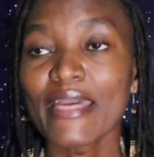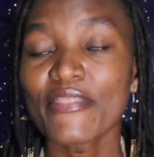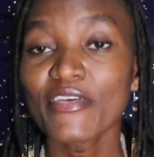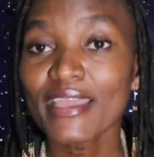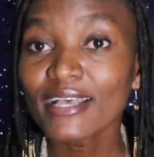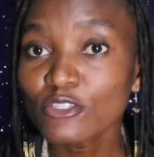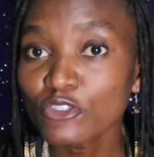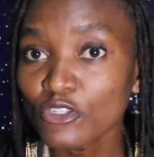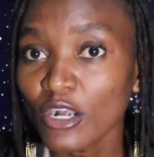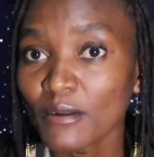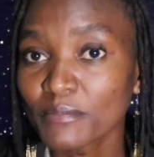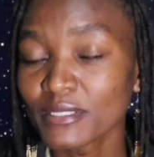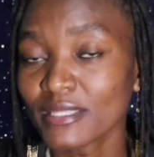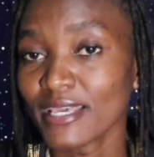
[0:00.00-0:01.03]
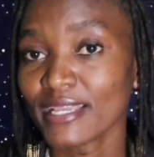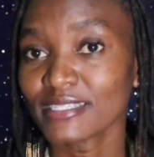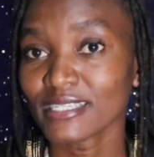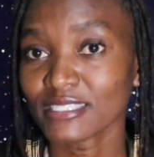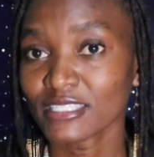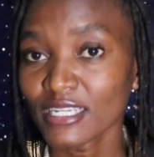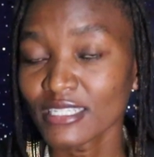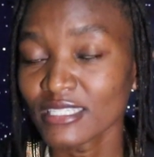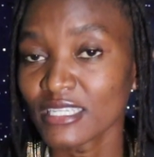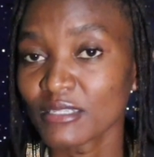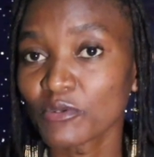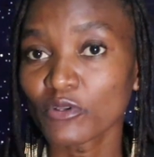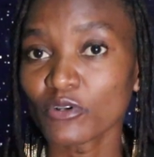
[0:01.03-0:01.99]
they are stopped, they are
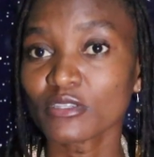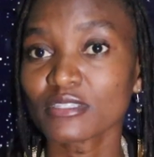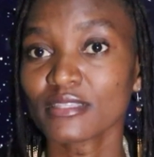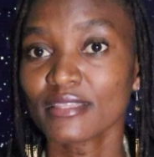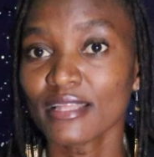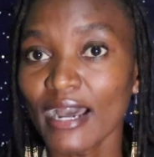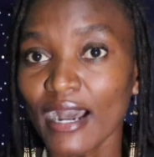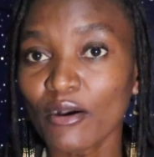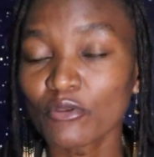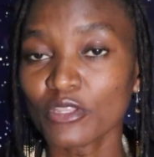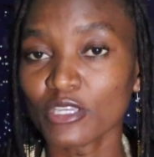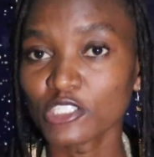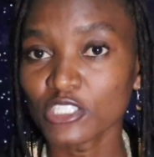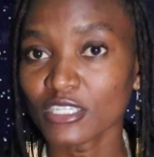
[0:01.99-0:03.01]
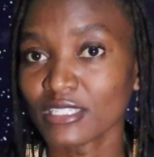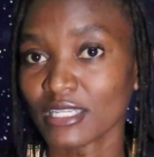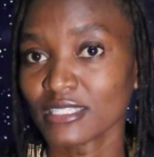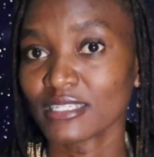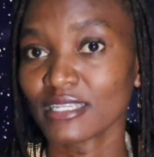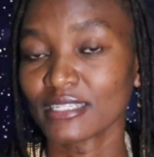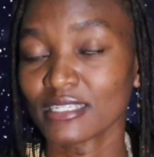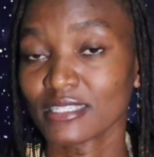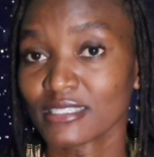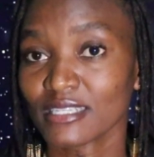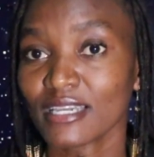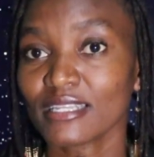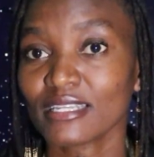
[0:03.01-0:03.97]
interjected, because now the chair doesn't
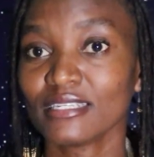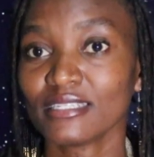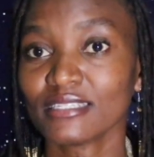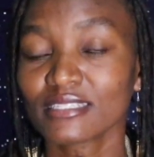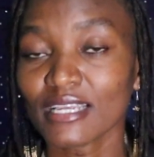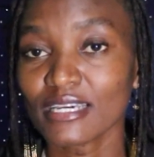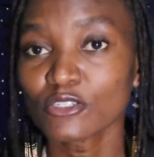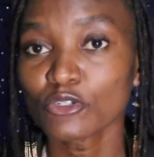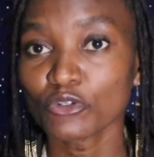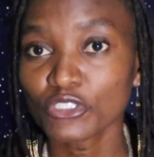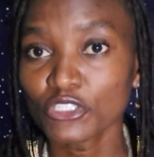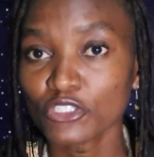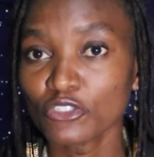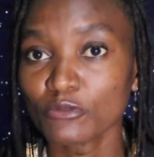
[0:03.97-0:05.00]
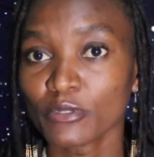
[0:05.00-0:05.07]
understand and it can't continue,